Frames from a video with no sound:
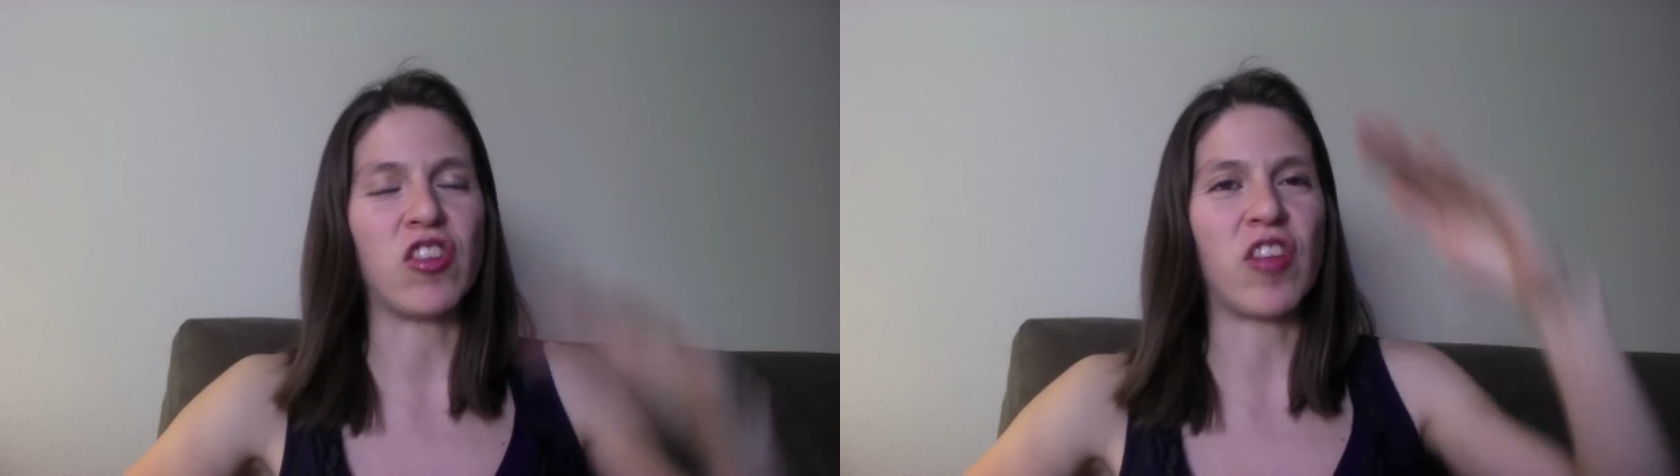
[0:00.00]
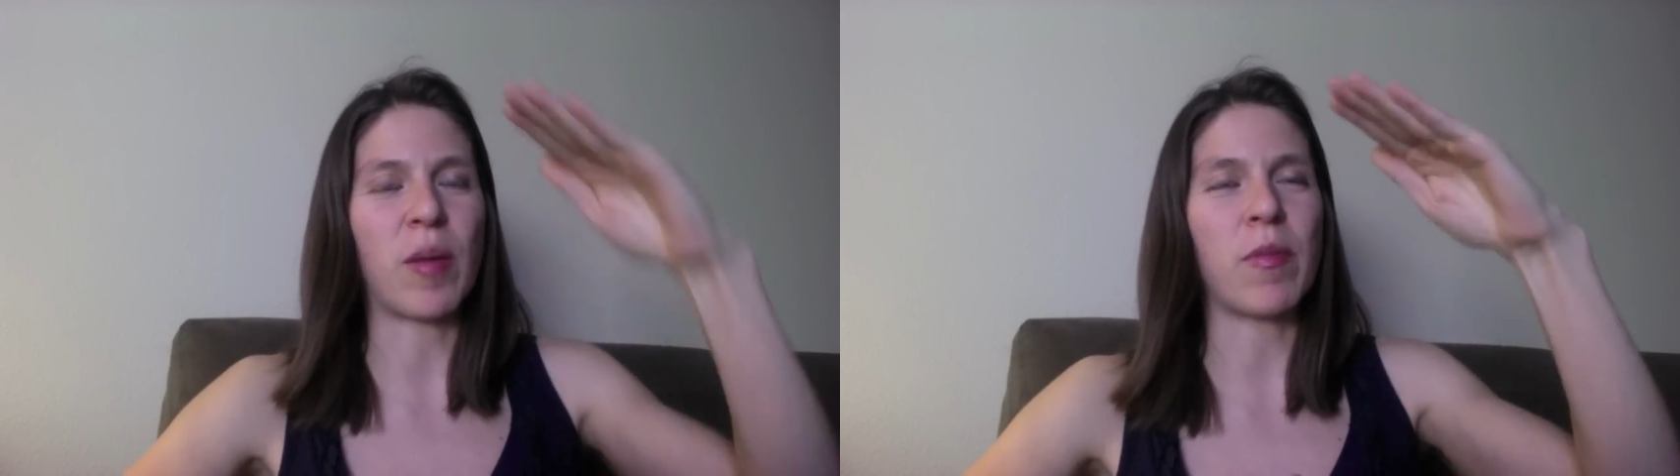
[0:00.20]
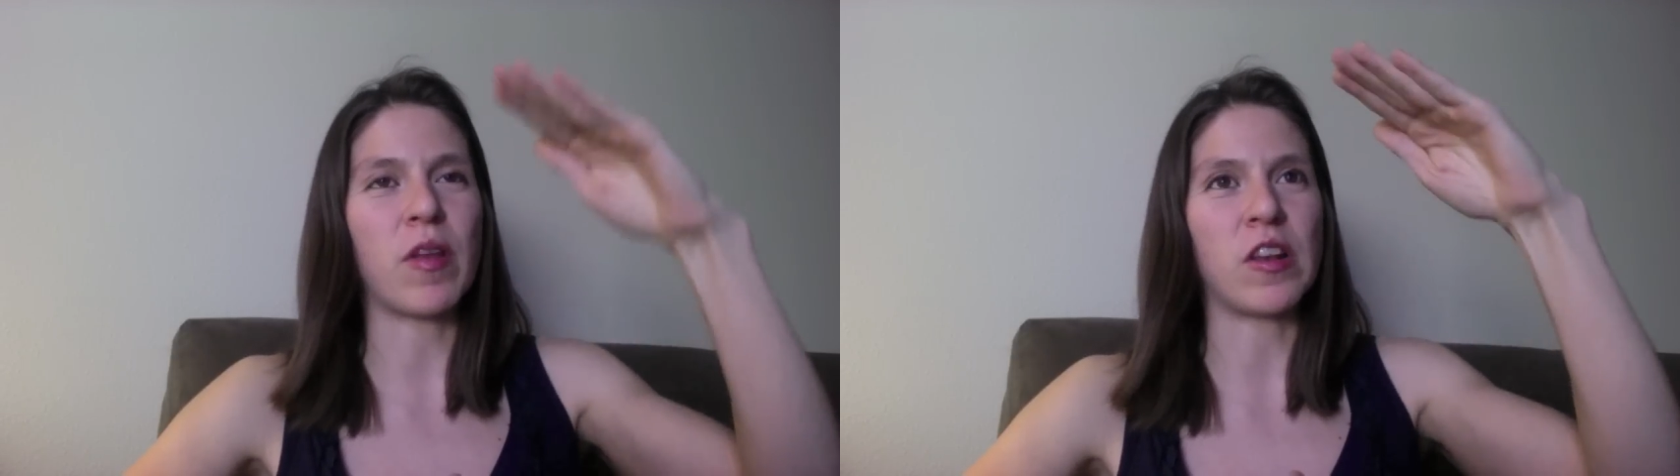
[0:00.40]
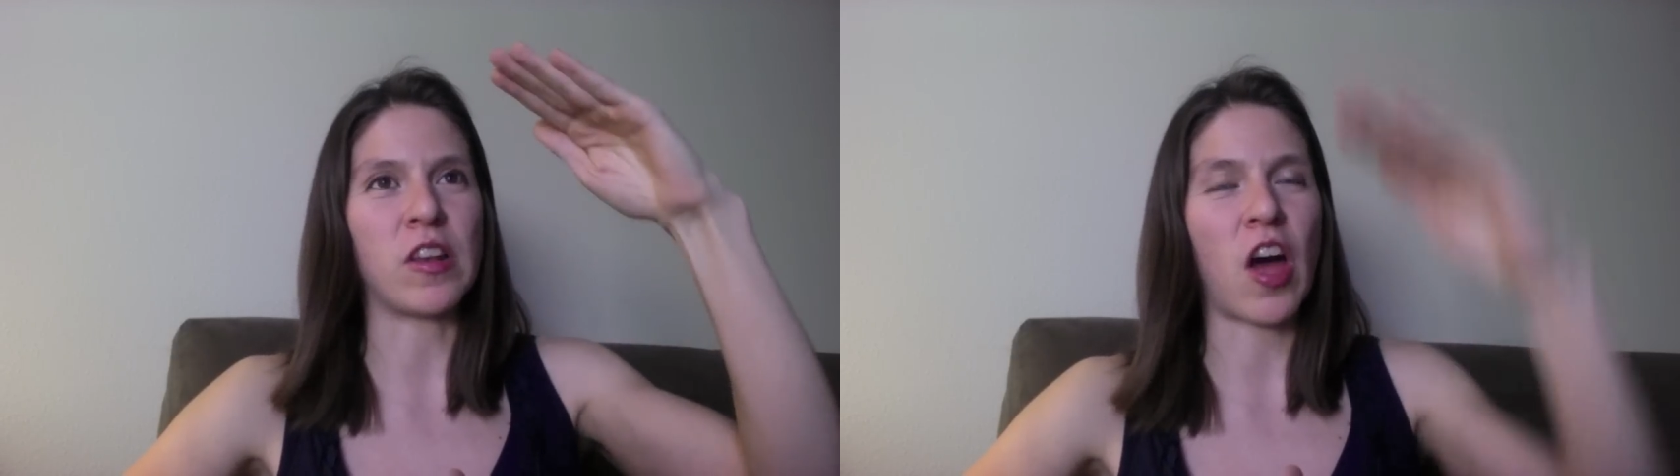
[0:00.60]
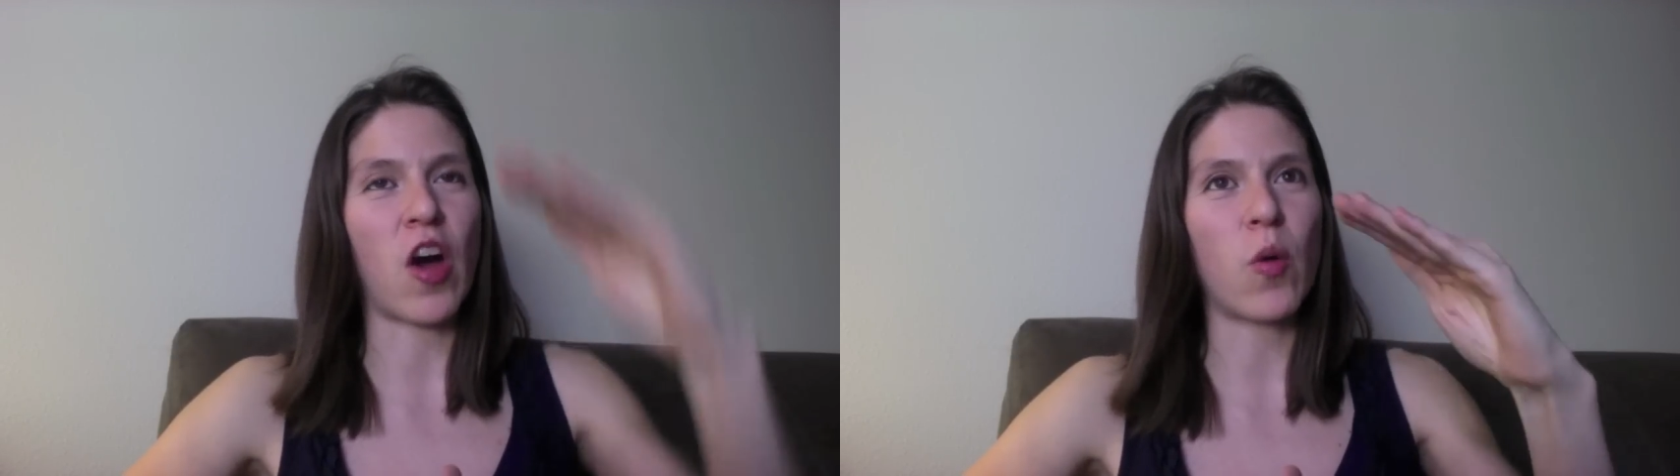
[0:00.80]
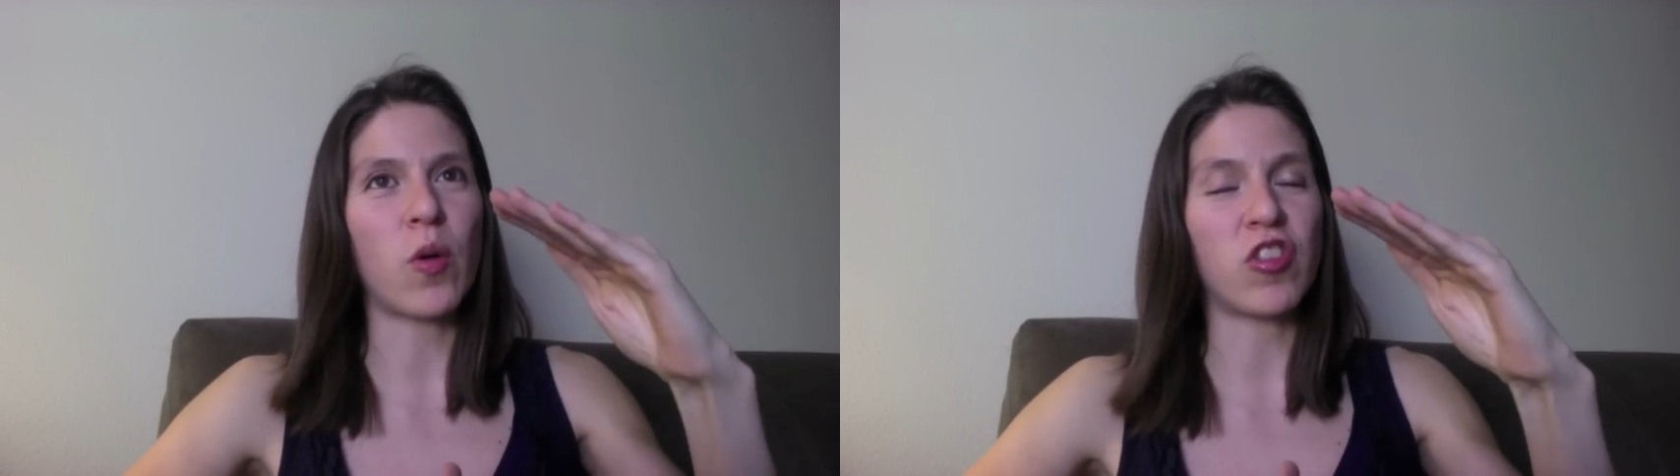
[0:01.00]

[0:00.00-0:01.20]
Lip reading: dip low,